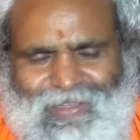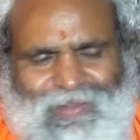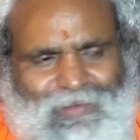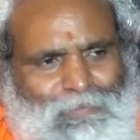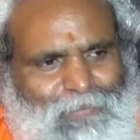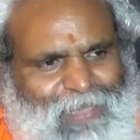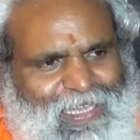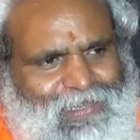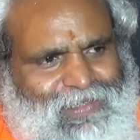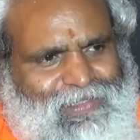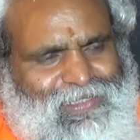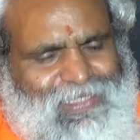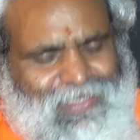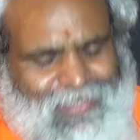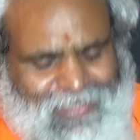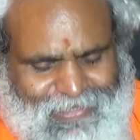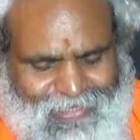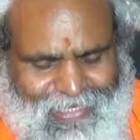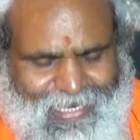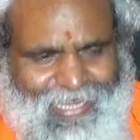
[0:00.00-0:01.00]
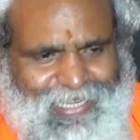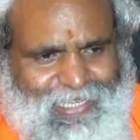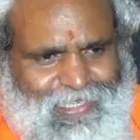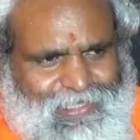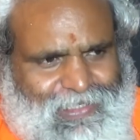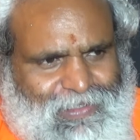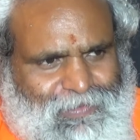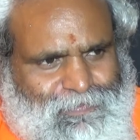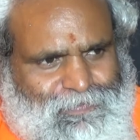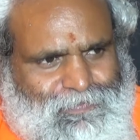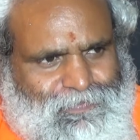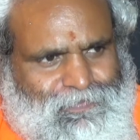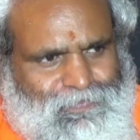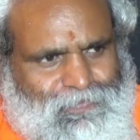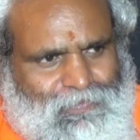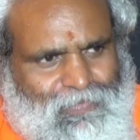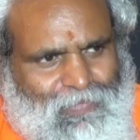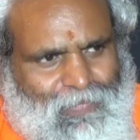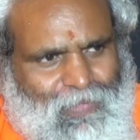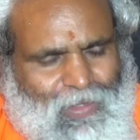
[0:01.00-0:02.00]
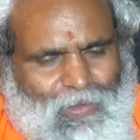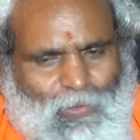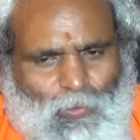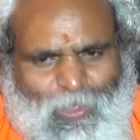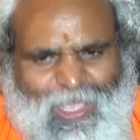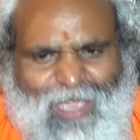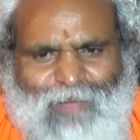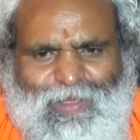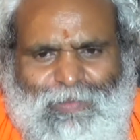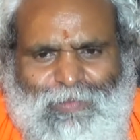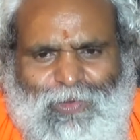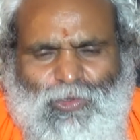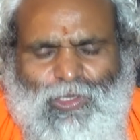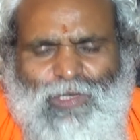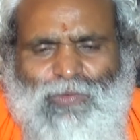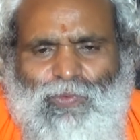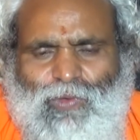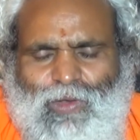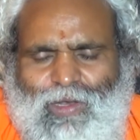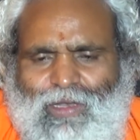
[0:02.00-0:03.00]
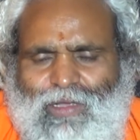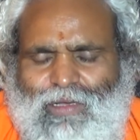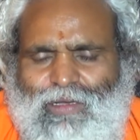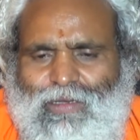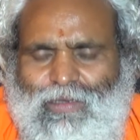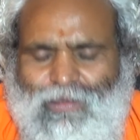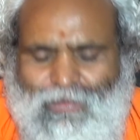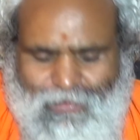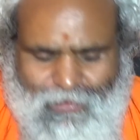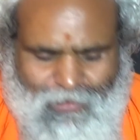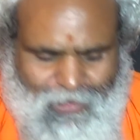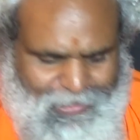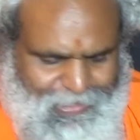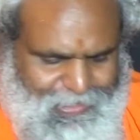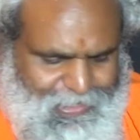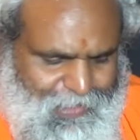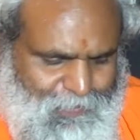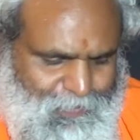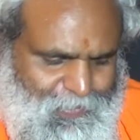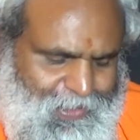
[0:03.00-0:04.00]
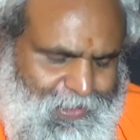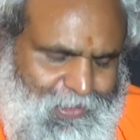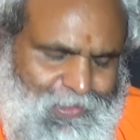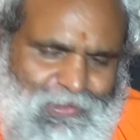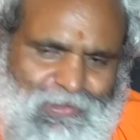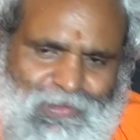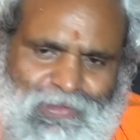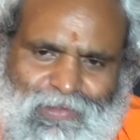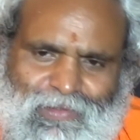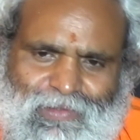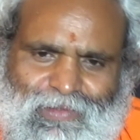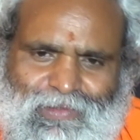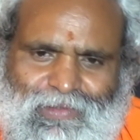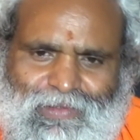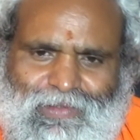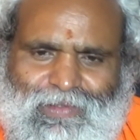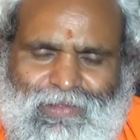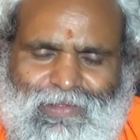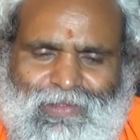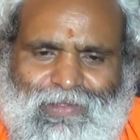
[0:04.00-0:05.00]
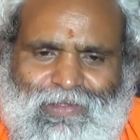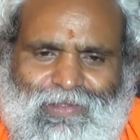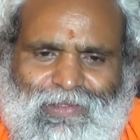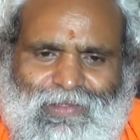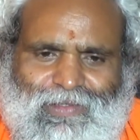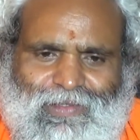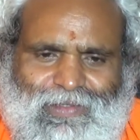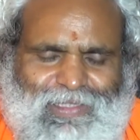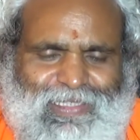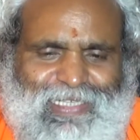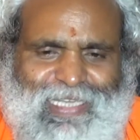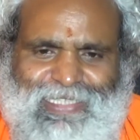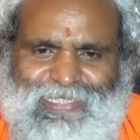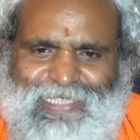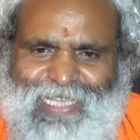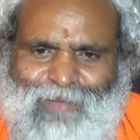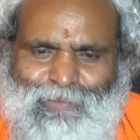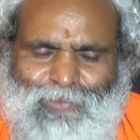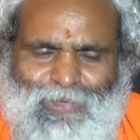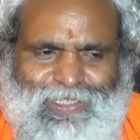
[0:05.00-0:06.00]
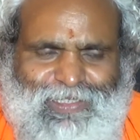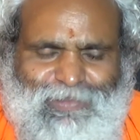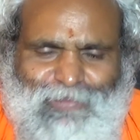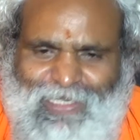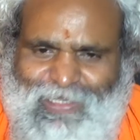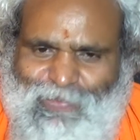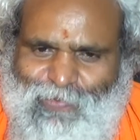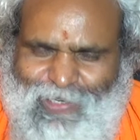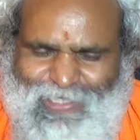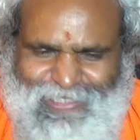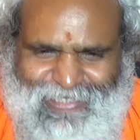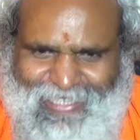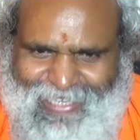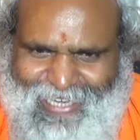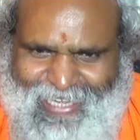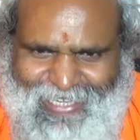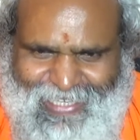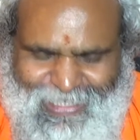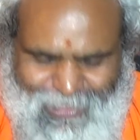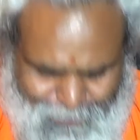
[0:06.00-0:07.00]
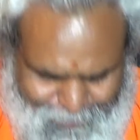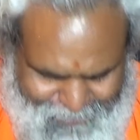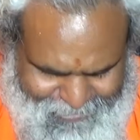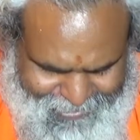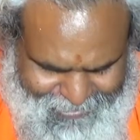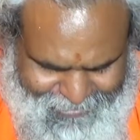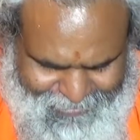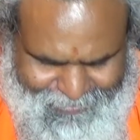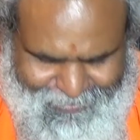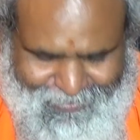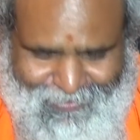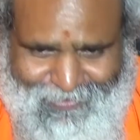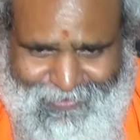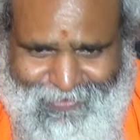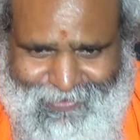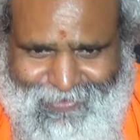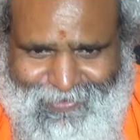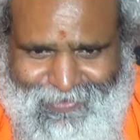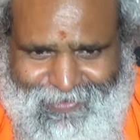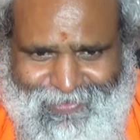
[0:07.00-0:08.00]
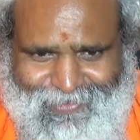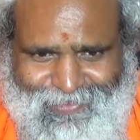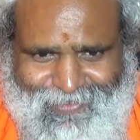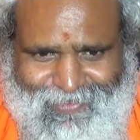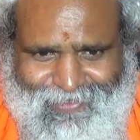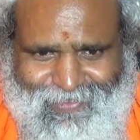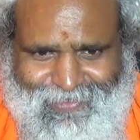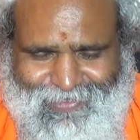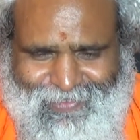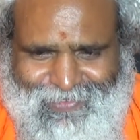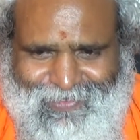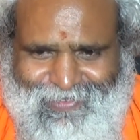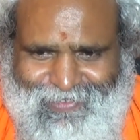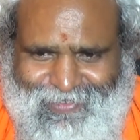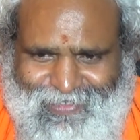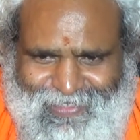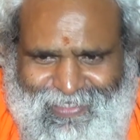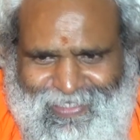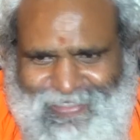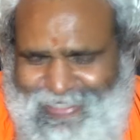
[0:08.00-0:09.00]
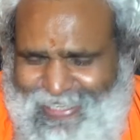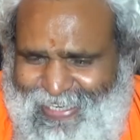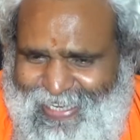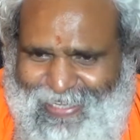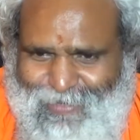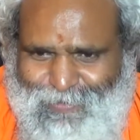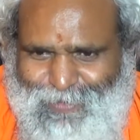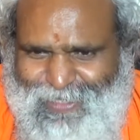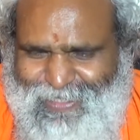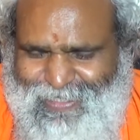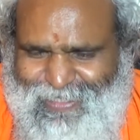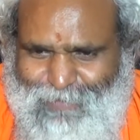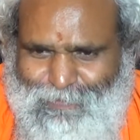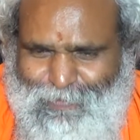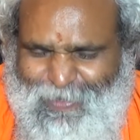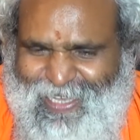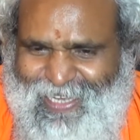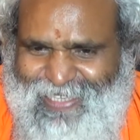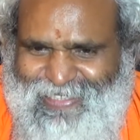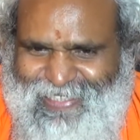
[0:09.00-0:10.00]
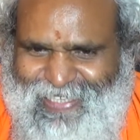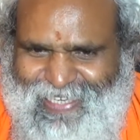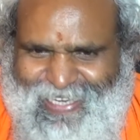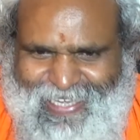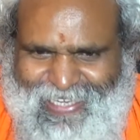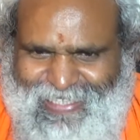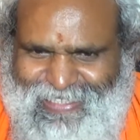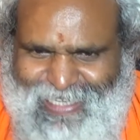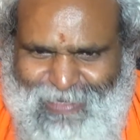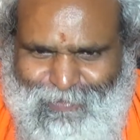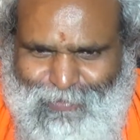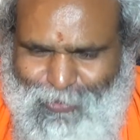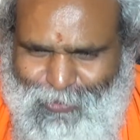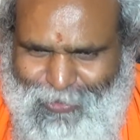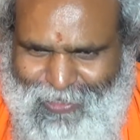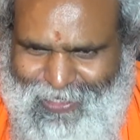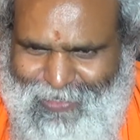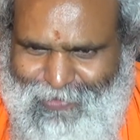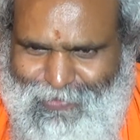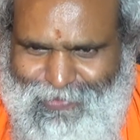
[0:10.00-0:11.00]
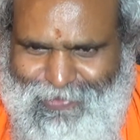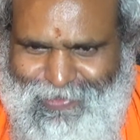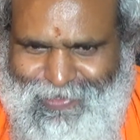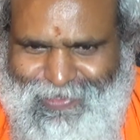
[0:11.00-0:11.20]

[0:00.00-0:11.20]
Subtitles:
Because it's like we have a beautiful concept. This example is meant for Chennai especially. This is a Chennai, typical Chennai example we give.